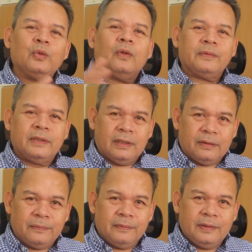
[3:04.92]
to
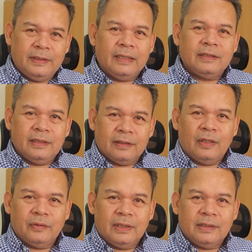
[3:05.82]
observe things
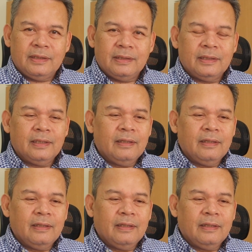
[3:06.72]
around us,